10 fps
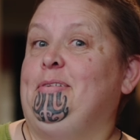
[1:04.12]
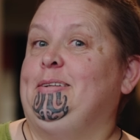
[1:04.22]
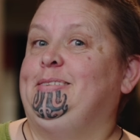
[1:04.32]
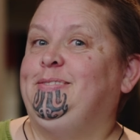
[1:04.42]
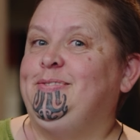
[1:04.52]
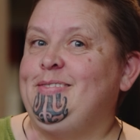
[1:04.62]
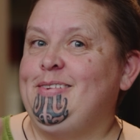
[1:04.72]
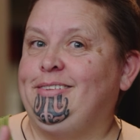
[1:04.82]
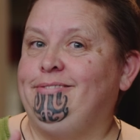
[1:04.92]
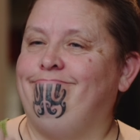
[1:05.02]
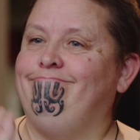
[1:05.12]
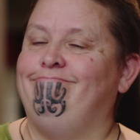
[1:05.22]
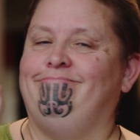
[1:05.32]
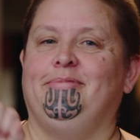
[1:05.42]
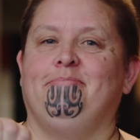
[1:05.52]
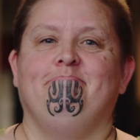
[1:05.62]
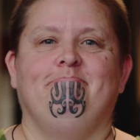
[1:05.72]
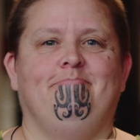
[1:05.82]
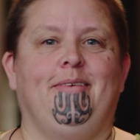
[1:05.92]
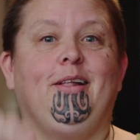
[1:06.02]
So first up,
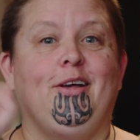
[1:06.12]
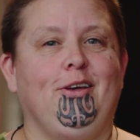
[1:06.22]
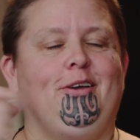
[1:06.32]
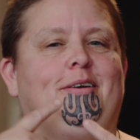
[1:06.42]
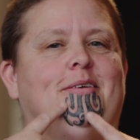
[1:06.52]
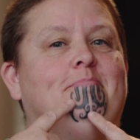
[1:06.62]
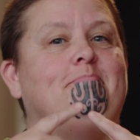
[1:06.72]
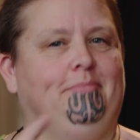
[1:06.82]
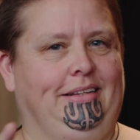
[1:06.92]
here's Paula's message.